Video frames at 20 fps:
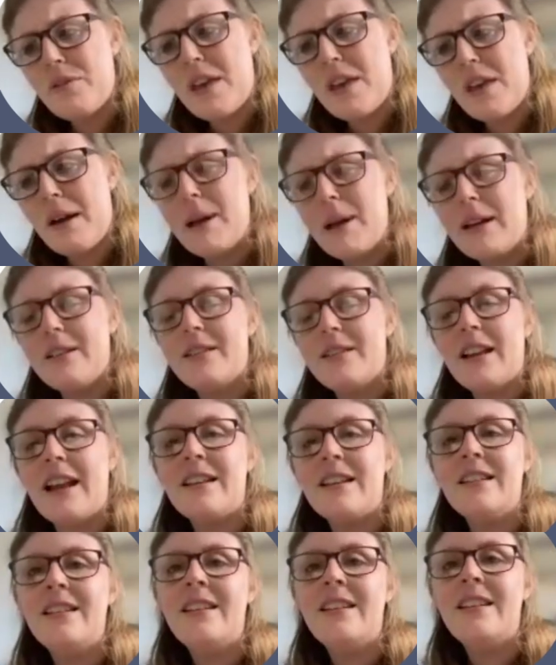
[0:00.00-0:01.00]
if that makes
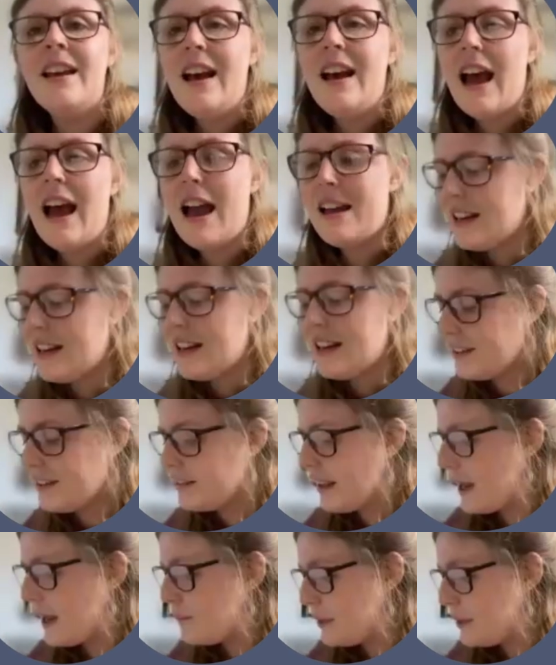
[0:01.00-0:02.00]
sense. Next
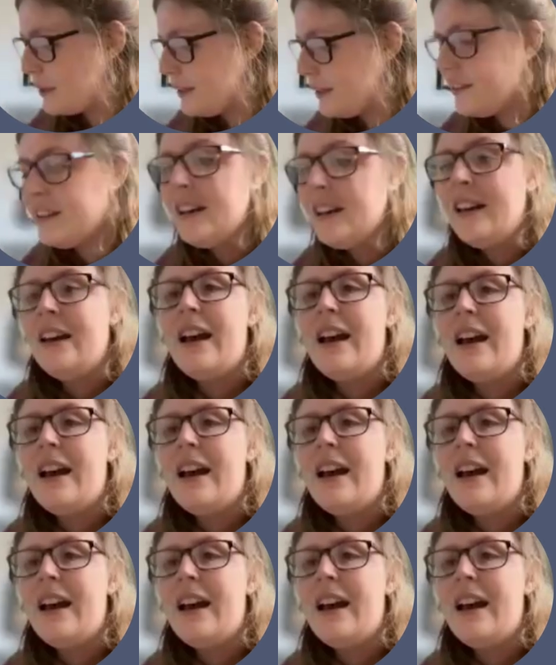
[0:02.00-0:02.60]
slide, please.